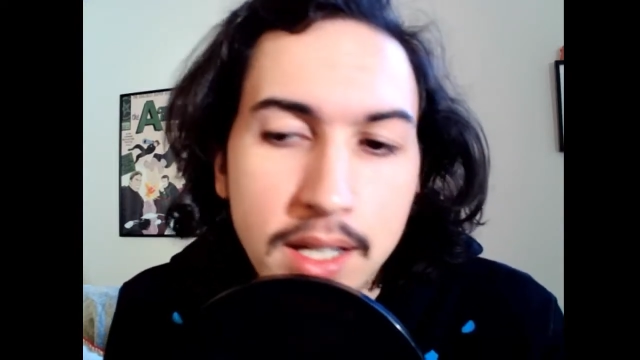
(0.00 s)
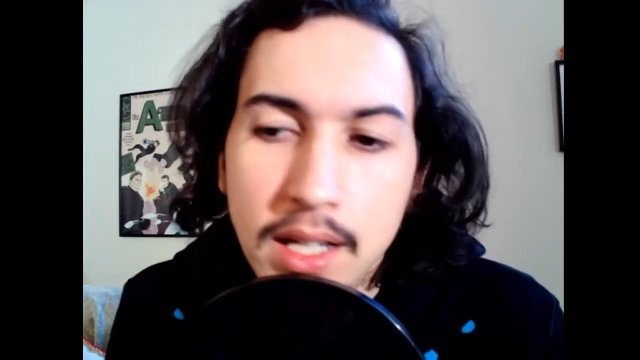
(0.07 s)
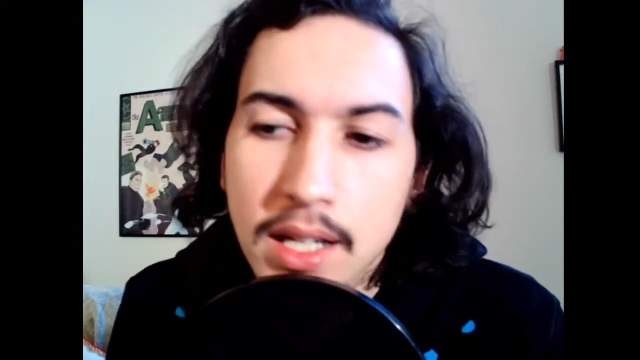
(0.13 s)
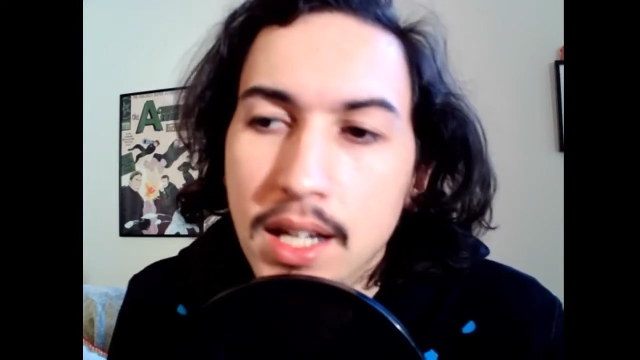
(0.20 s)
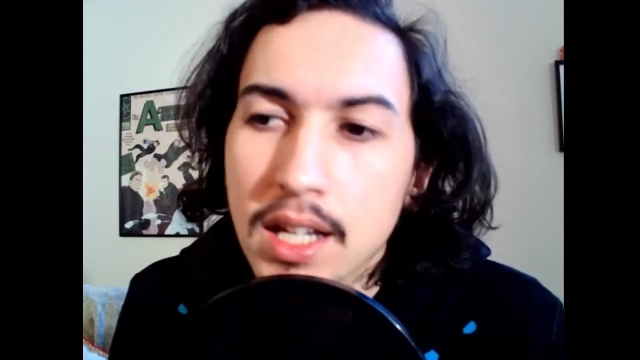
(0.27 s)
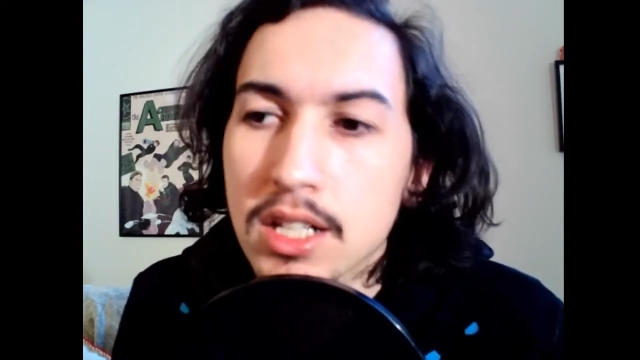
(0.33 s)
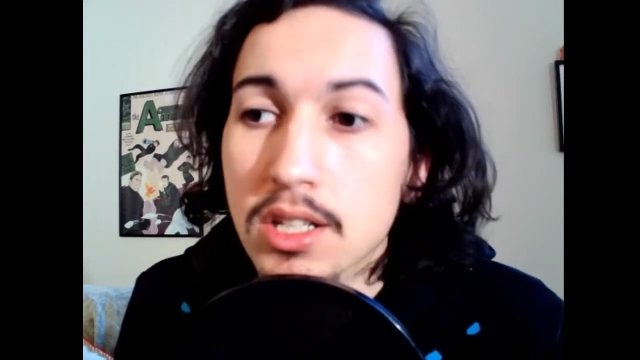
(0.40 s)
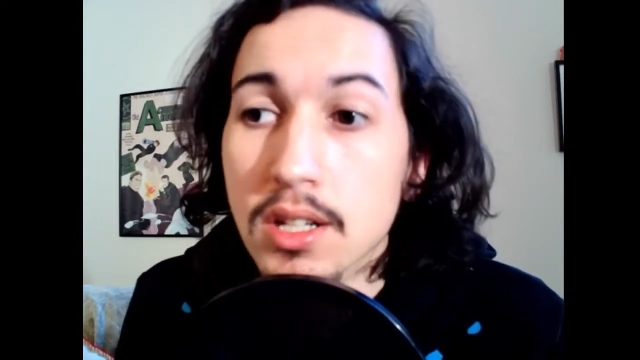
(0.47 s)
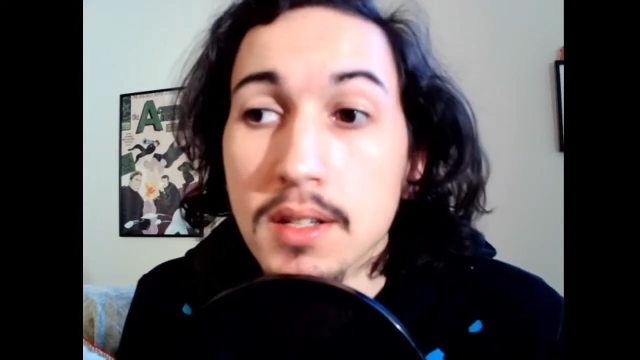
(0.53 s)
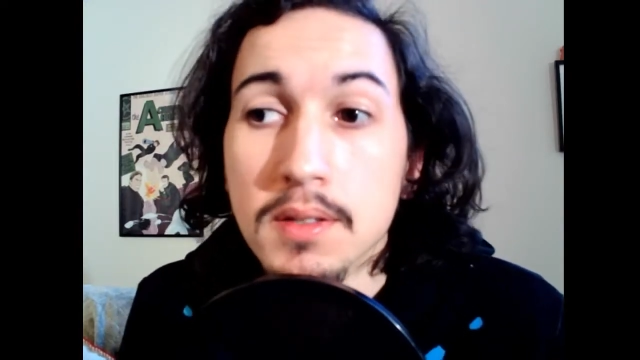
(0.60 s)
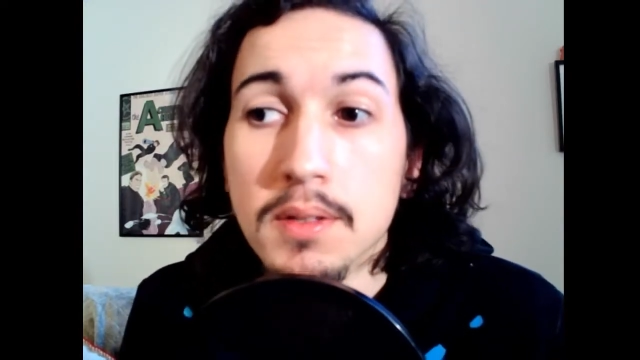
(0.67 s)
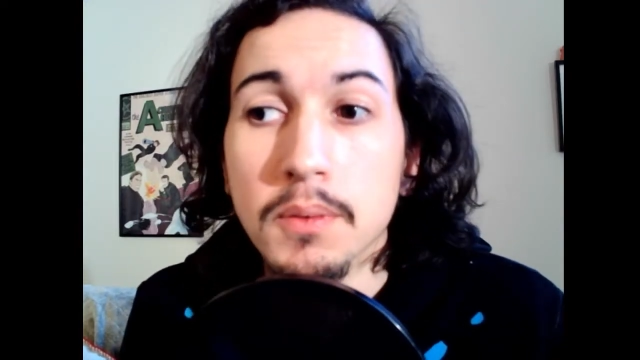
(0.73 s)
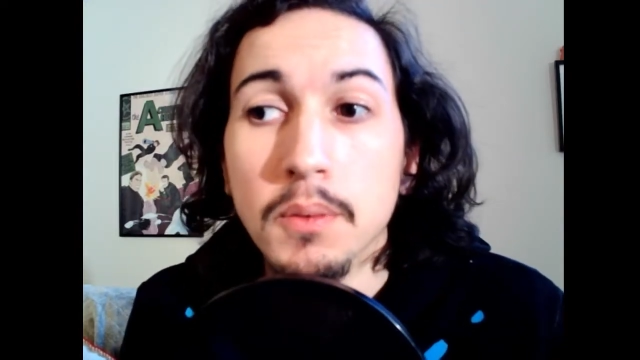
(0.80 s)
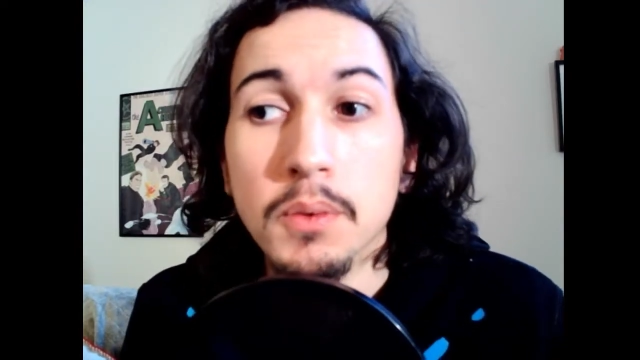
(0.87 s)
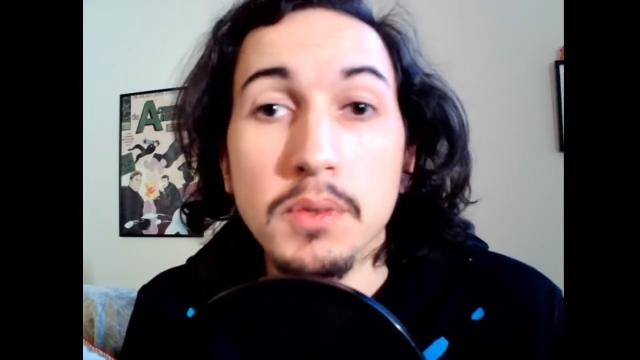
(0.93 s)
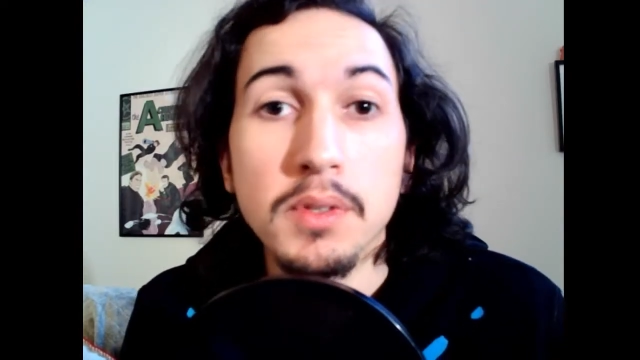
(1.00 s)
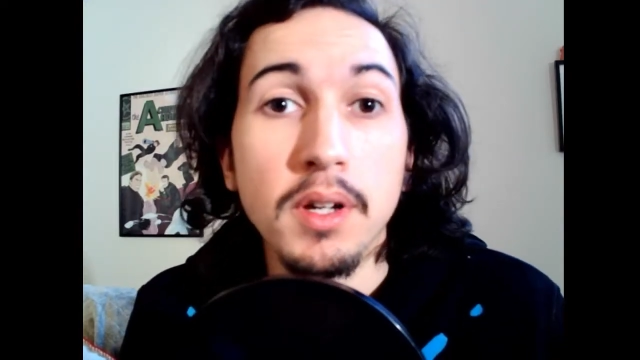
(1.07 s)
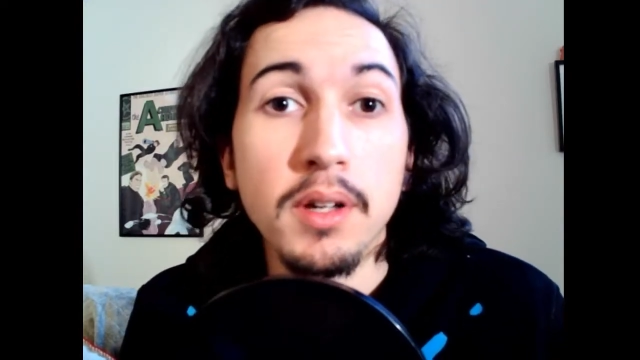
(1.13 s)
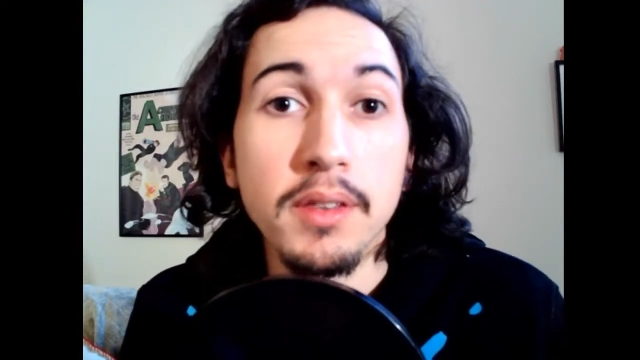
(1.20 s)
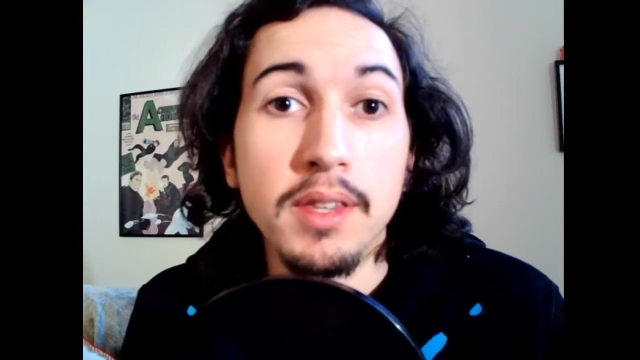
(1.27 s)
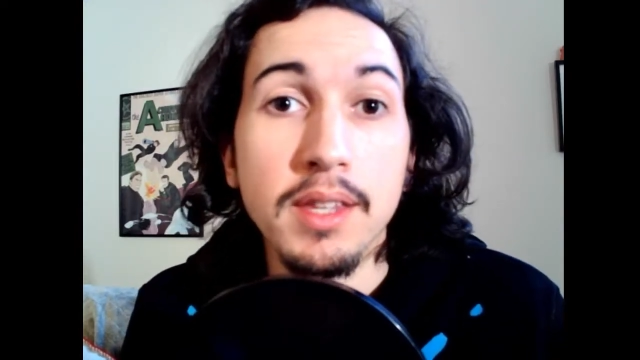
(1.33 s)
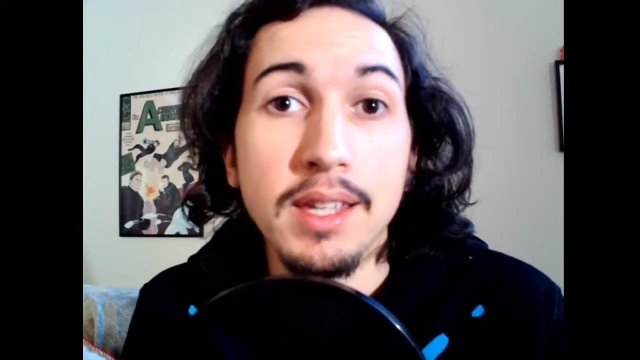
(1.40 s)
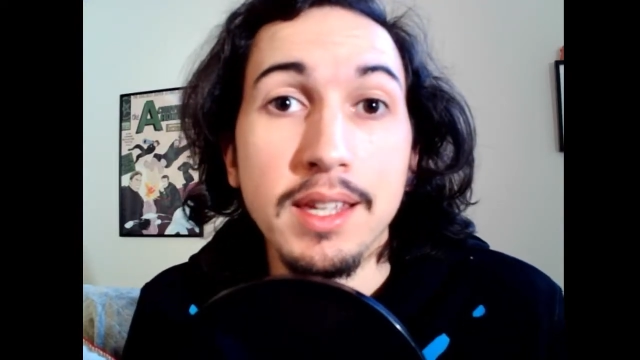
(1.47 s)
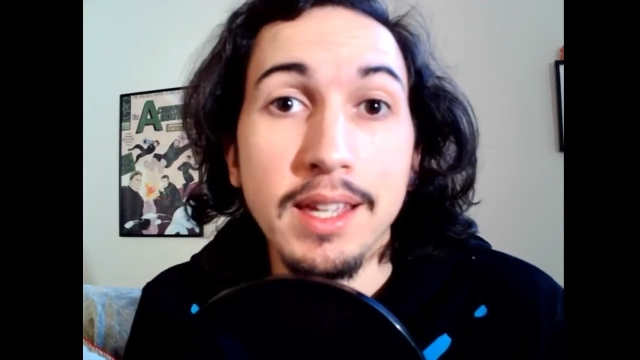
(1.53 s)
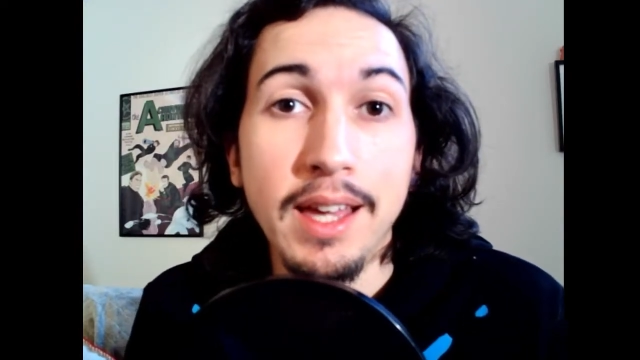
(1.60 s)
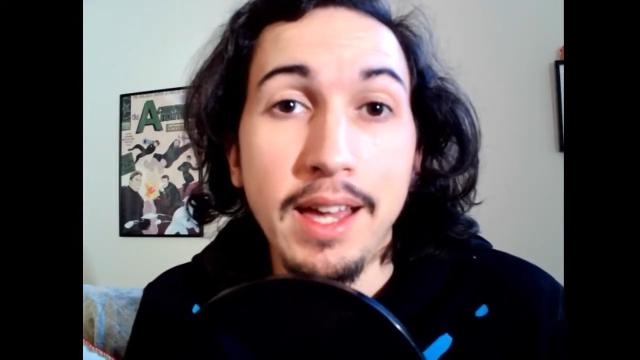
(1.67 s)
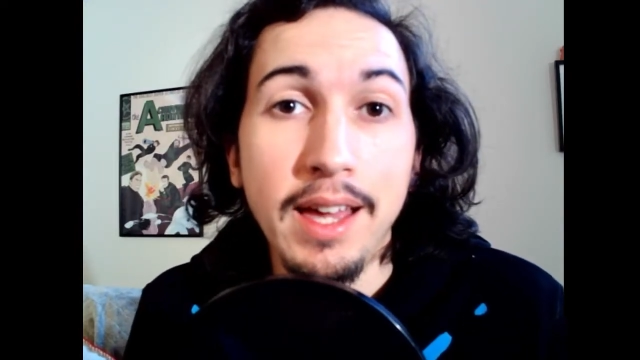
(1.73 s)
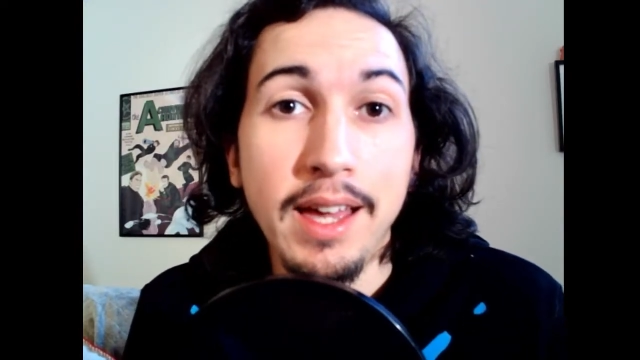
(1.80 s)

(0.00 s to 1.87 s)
It just was all the